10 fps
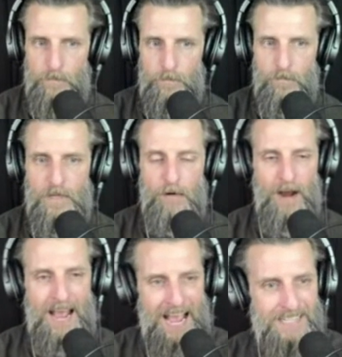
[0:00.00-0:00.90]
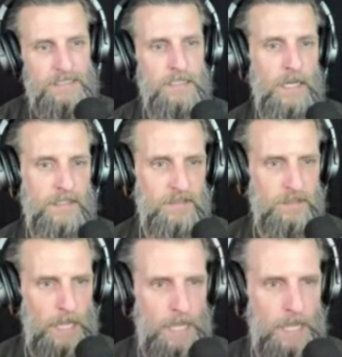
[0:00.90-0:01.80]
They are acting like
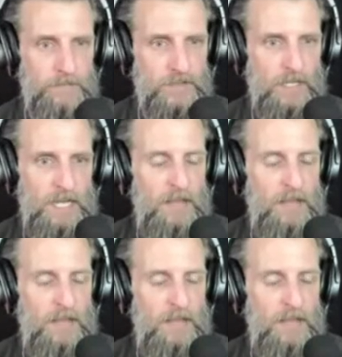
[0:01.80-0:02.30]
slaves.